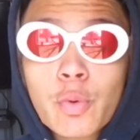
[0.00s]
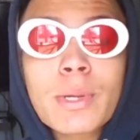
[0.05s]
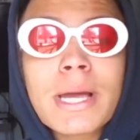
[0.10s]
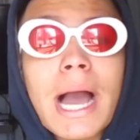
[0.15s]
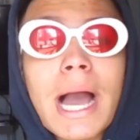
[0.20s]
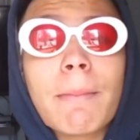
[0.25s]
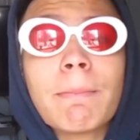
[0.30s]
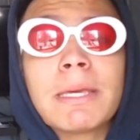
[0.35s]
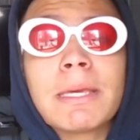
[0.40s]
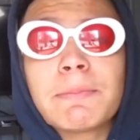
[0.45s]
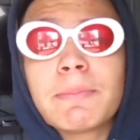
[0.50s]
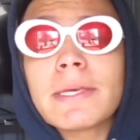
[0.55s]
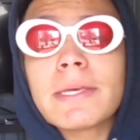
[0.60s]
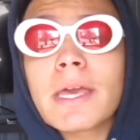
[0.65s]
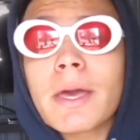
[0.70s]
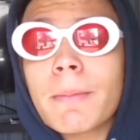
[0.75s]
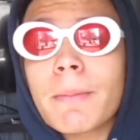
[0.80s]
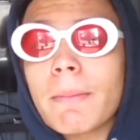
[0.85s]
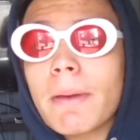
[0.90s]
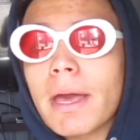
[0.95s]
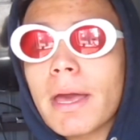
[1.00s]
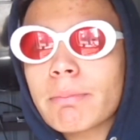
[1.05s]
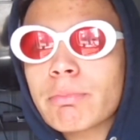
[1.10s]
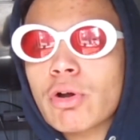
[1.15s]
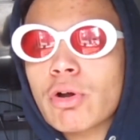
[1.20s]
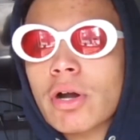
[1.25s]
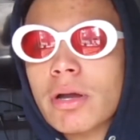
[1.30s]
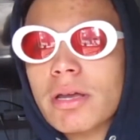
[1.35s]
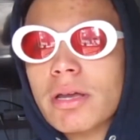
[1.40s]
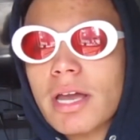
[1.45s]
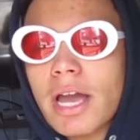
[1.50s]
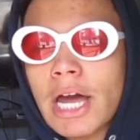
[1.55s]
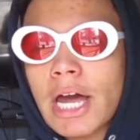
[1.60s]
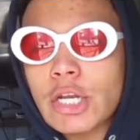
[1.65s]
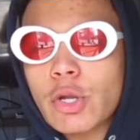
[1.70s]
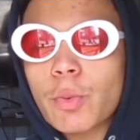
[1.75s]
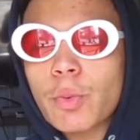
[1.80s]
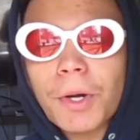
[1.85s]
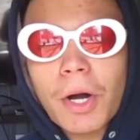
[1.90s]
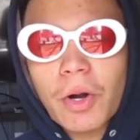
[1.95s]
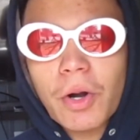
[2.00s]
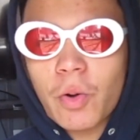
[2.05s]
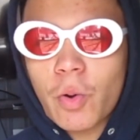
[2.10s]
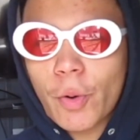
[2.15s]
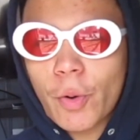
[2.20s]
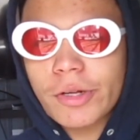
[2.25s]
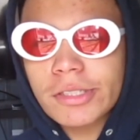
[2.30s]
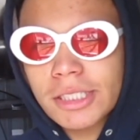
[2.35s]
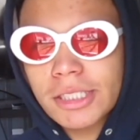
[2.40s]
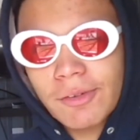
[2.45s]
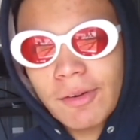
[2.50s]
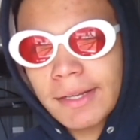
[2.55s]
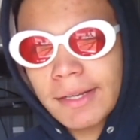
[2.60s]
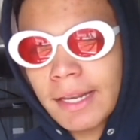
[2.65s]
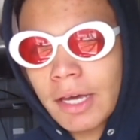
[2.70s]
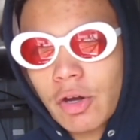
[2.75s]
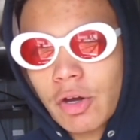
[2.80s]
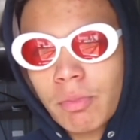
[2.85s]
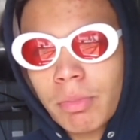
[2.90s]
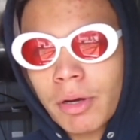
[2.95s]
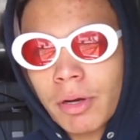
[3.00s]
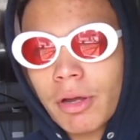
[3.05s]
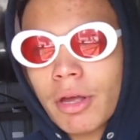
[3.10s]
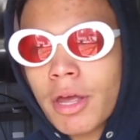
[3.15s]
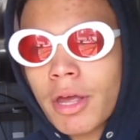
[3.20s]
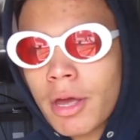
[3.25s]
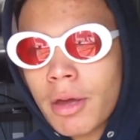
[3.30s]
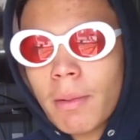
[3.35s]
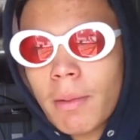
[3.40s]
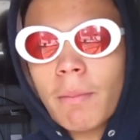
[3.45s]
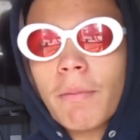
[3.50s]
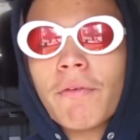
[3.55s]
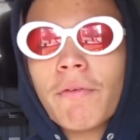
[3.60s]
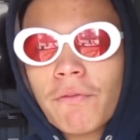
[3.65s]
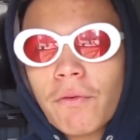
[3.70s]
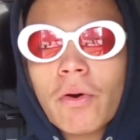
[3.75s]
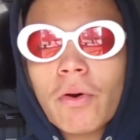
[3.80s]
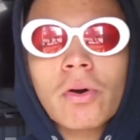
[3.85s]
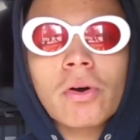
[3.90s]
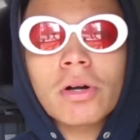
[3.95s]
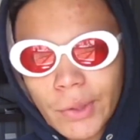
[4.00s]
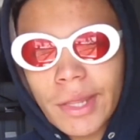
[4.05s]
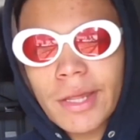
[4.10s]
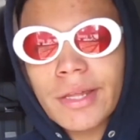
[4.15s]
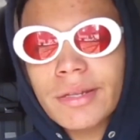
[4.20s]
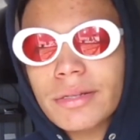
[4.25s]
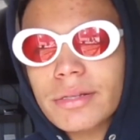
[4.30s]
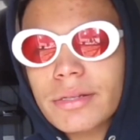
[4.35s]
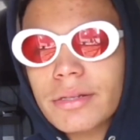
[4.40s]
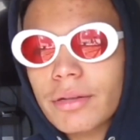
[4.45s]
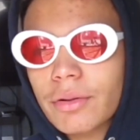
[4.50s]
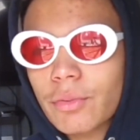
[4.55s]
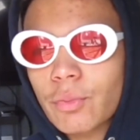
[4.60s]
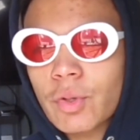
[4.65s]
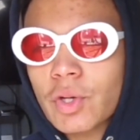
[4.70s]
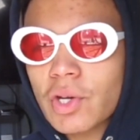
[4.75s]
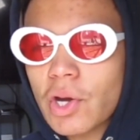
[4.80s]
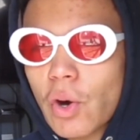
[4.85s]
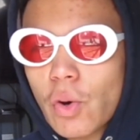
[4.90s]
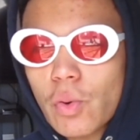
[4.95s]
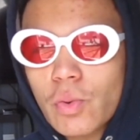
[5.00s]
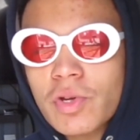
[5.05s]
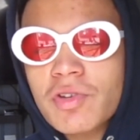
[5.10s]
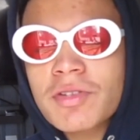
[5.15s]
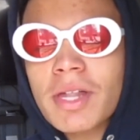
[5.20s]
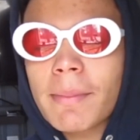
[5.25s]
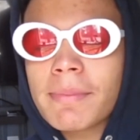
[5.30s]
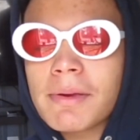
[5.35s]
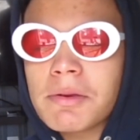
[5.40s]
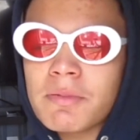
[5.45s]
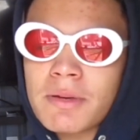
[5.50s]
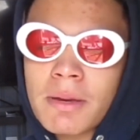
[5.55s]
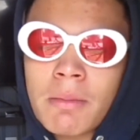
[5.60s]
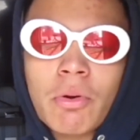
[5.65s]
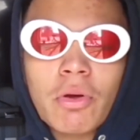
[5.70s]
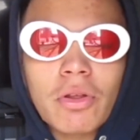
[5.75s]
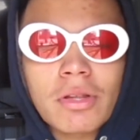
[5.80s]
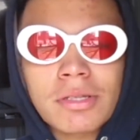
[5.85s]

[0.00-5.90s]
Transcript: got PPM, bro. I know we're on quarantine right now, but before this, we use our PPM all the